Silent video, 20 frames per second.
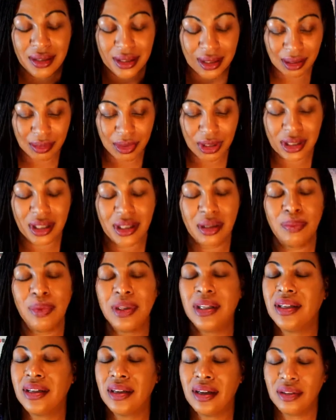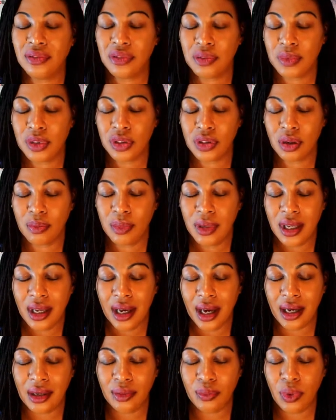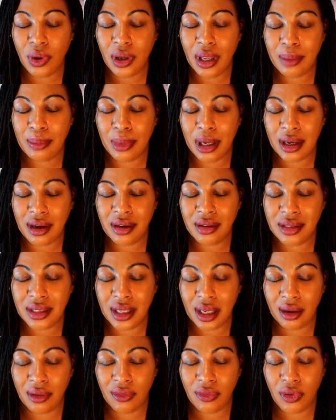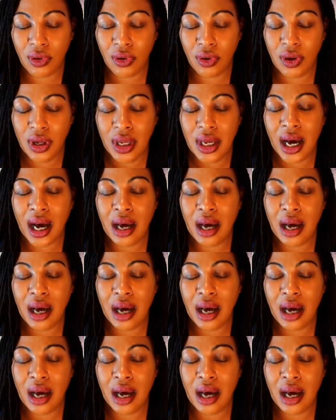and I'm just going to pick a card from the top. And what am I asking for?